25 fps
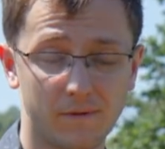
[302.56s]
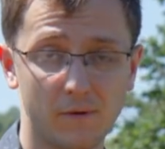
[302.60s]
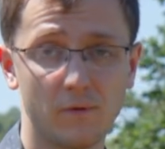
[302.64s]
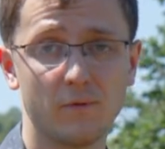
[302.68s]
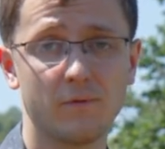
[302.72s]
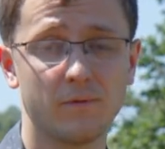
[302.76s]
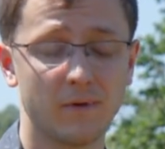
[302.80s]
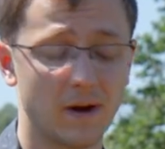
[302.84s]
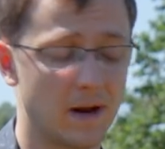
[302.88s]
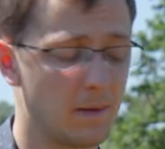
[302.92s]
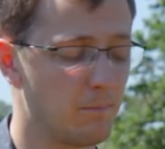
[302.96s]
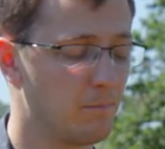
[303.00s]

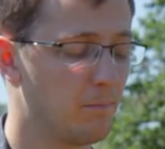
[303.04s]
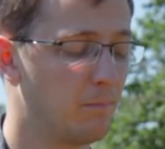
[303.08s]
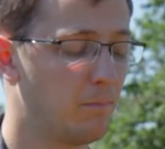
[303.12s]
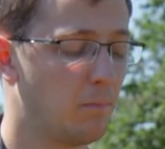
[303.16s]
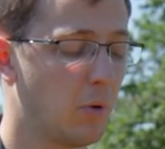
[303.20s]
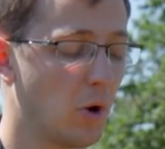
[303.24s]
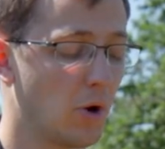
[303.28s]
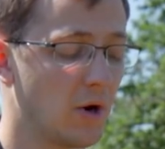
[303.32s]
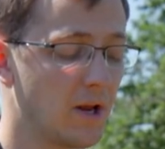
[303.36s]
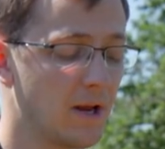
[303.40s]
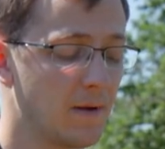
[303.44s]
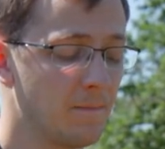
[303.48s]
full frame
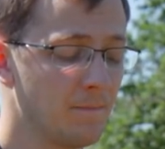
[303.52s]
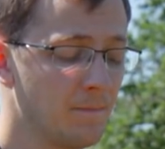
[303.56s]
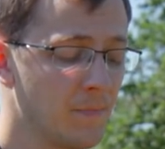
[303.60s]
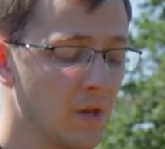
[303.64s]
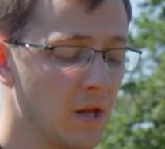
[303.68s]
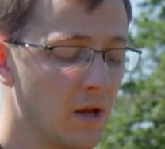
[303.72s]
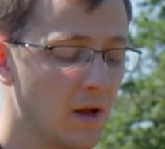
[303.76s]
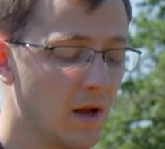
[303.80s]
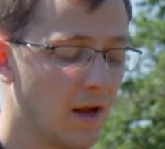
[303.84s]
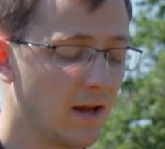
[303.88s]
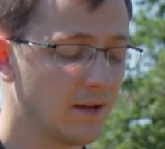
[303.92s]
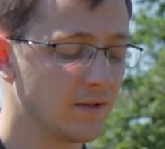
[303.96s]
body.
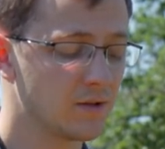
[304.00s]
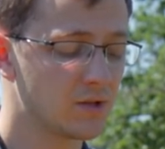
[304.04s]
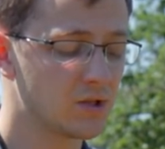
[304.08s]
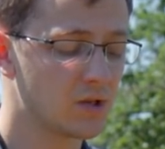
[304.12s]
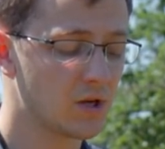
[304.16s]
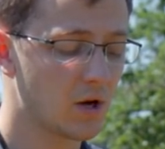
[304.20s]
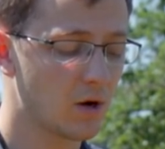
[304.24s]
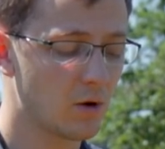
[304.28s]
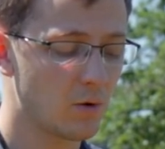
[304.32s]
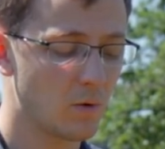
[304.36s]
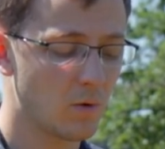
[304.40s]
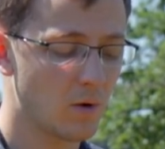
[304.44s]
And
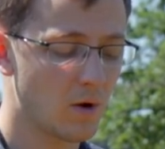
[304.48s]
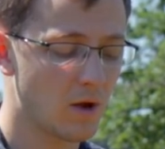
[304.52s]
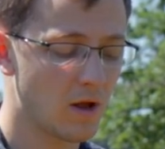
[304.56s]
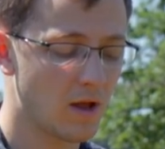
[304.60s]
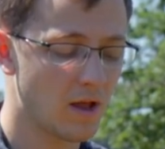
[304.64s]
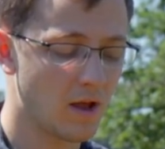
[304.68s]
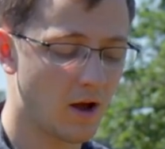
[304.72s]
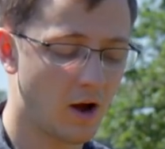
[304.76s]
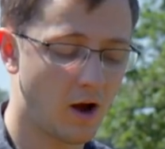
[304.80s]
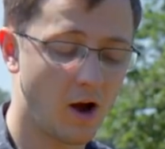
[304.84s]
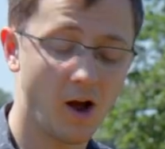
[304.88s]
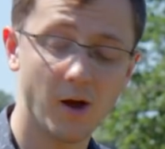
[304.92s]
so
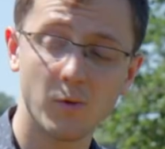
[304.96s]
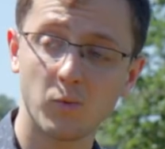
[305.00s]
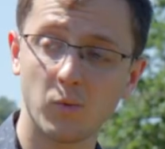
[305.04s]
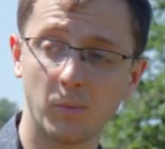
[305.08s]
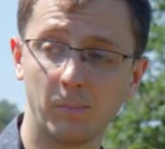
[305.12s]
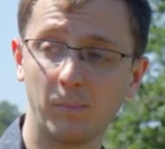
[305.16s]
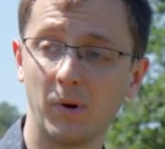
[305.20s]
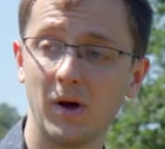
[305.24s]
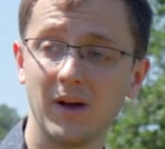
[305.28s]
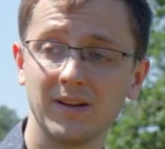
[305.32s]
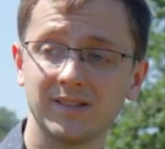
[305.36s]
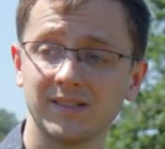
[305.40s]
I
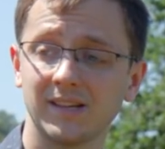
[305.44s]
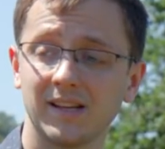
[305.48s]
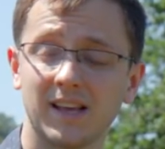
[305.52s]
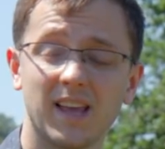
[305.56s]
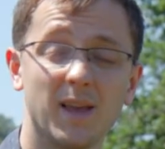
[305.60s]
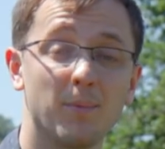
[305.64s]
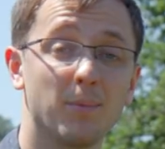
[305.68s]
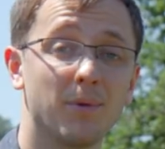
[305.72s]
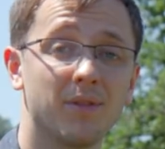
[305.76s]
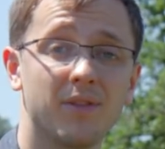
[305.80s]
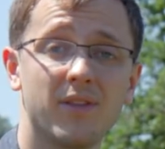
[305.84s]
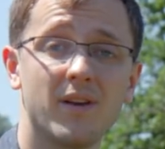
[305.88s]
would personally
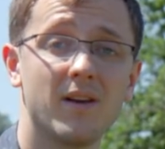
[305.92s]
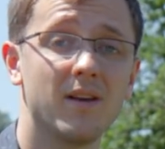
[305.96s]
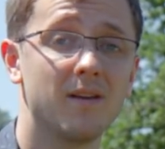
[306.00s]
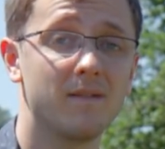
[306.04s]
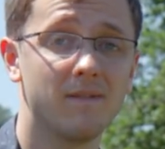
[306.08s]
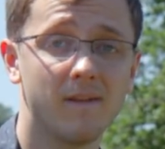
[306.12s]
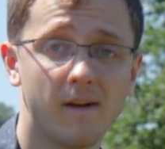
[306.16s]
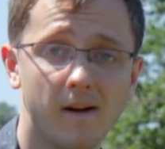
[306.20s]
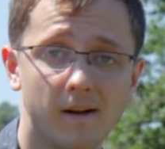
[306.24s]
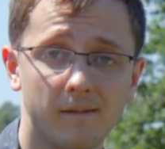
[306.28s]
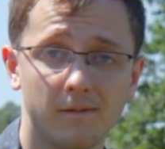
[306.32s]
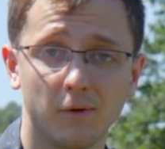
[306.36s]
keep a
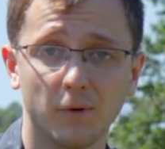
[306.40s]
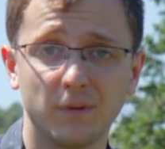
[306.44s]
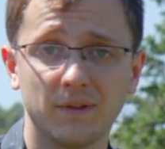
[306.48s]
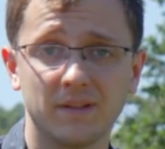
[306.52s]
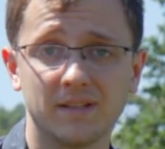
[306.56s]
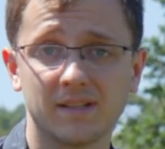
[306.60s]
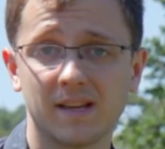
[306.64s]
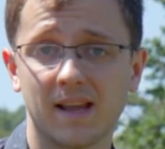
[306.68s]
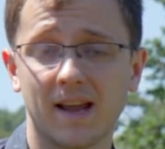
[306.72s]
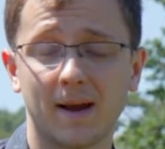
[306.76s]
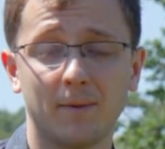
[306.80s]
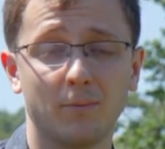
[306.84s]
35 on
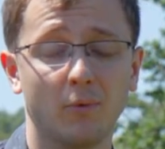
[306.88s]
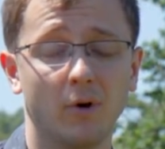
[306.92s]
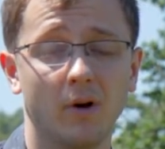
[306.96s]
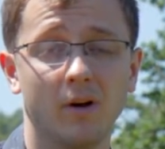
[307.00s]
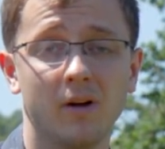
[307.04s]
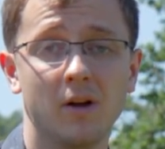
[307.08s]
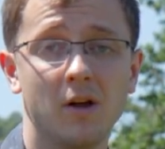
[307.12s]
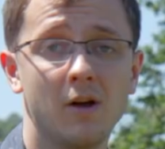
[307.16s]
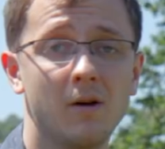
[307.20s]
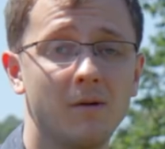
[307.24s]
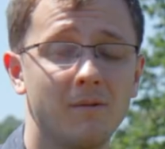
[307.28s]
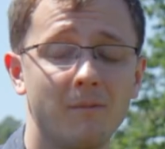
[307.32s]
this
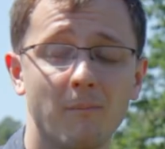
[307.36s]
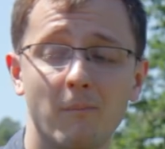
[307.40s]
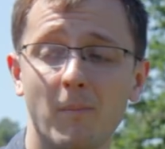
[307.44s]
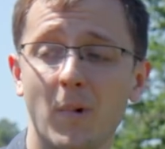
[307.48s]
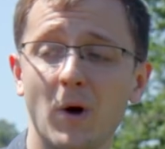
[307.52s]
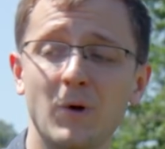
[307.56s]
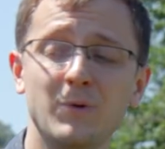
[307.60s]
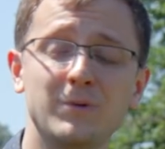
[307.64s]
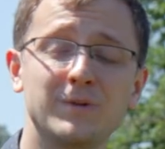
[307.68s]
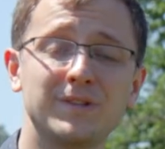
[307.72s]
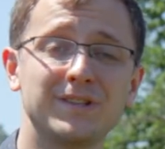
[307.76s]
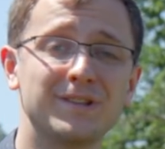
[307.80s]
camera
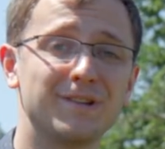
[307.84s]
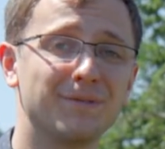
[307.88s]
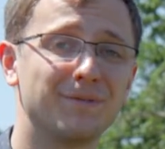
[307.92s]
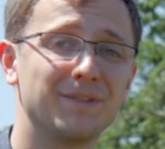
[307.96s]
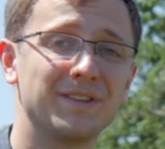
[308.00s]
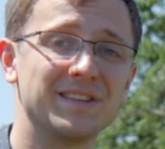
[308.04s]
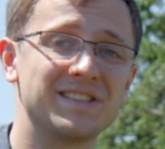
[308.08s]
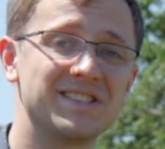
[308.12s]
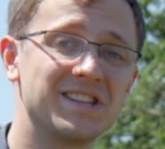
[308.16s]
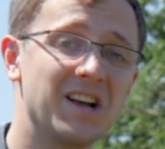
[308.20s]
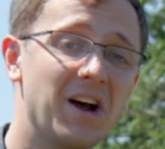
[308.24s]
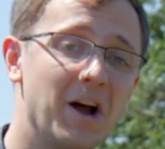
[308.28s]
most
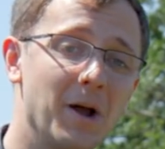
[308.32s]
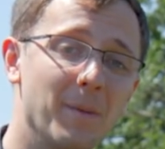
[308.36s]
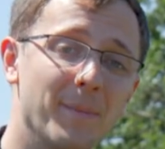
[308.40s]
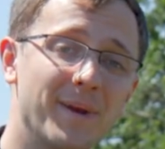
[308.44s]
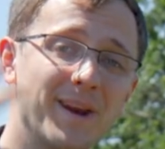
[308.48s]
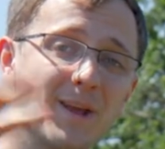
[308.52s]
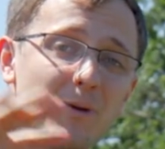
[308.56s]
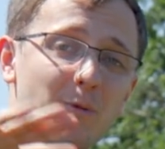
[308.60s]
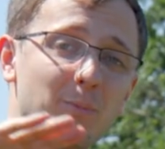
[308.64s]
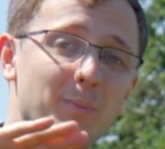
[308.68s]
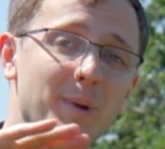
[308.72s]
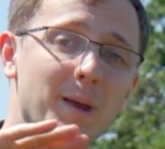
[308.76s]
of the time,
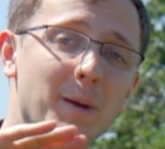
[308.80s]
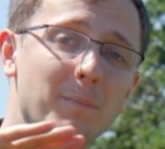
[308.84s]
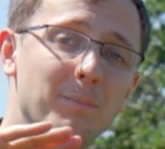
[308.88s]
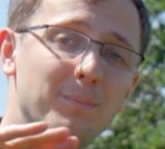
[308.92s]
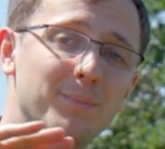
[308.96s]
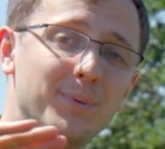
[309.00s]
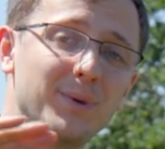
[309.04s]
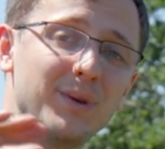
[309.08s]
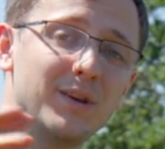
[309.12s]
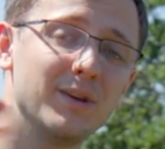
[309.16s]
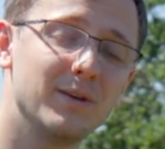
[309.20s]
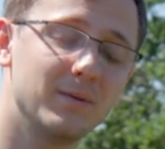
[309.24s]
and it would be a
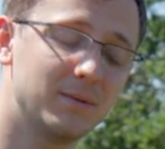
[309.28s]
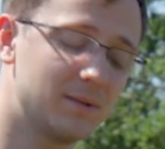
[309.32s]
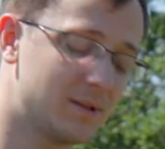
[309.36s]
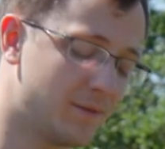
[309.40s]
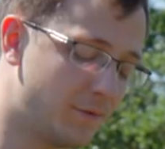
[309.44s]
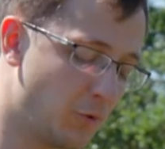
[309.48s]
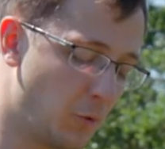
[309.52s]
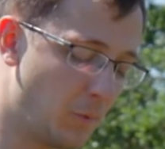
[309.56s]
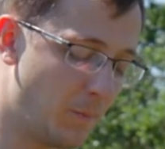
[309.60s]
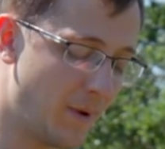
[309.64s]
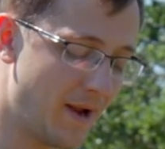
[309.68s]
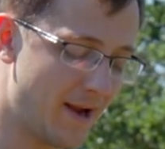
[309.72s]

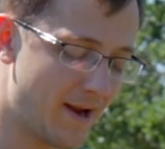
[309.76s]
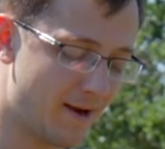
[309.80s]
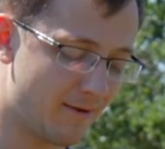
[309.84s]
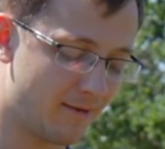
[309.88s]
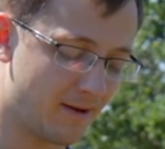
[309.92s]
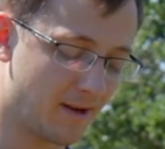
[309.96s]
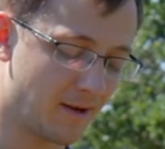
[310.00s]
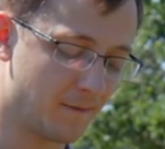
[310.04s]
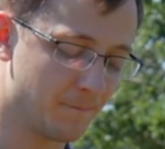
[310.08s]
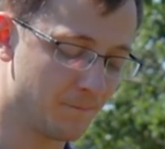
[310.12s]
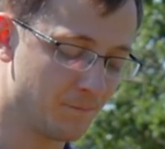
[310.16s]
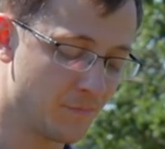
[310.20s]
beautiful
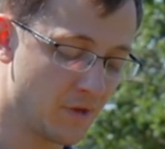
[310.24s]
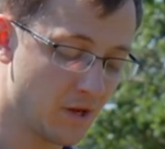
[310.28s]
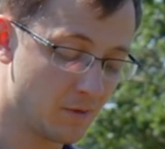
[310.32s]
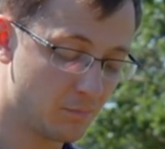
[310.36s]
pairing.